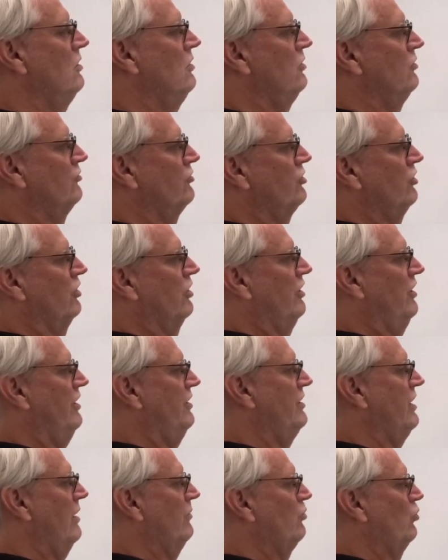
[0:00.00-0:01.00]
So you're going to end
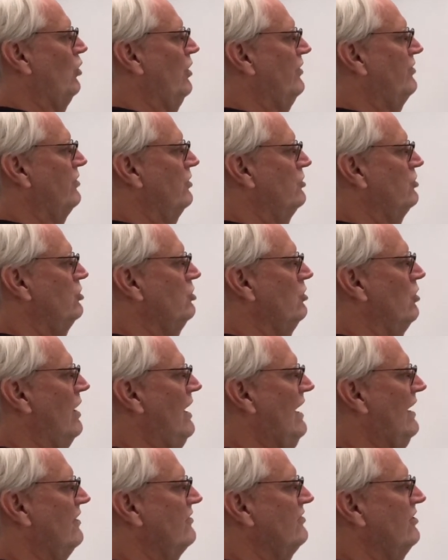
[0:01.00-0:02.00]
up with
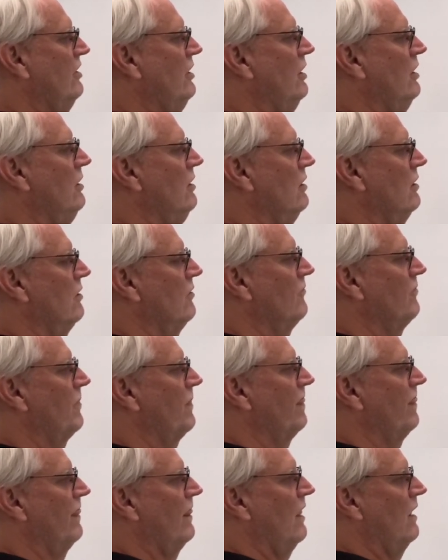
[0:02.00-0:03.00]
2x here.
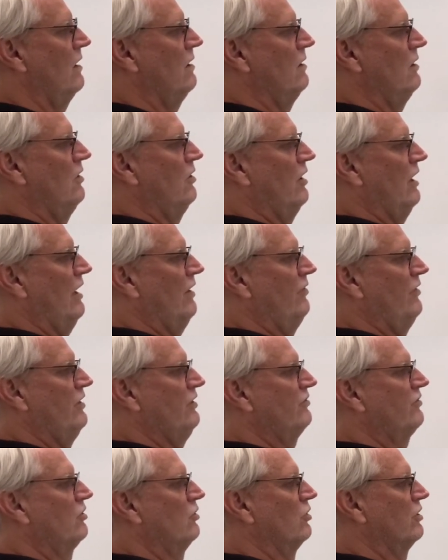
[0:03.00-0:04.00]
And
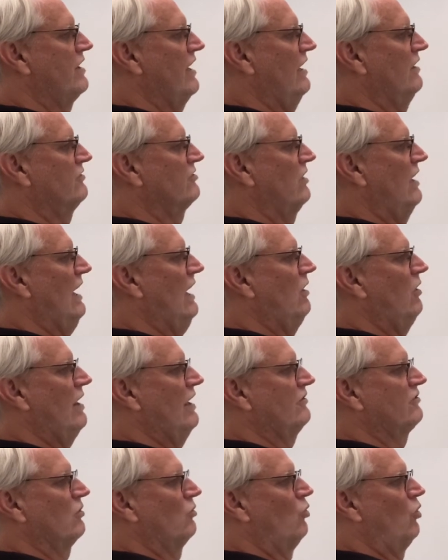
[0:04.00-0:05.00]
these two will cancel out.
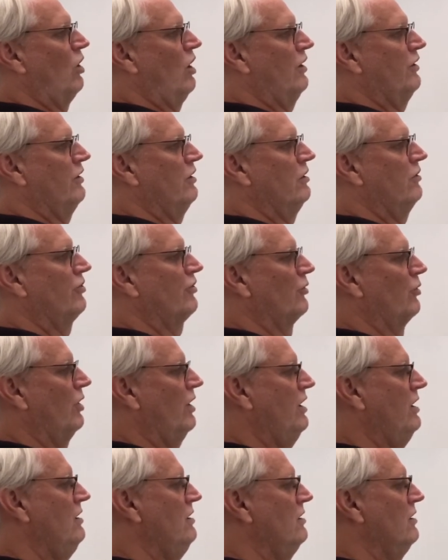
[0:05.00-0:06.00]
That's a 1 and a
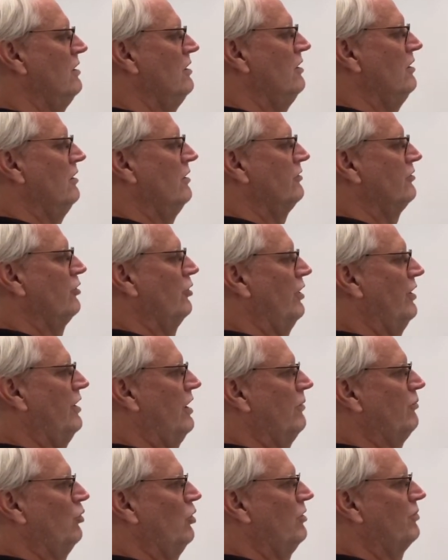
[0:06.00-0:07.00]
3. So you end
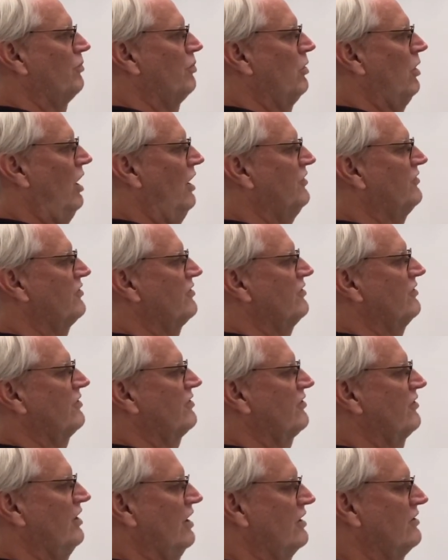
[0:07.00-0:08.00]
up with plus
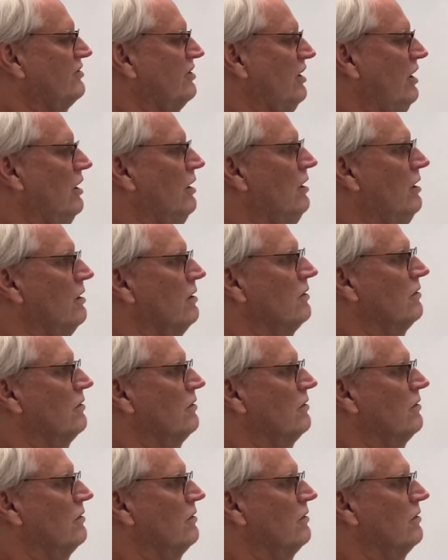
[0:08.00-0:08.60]
6 here.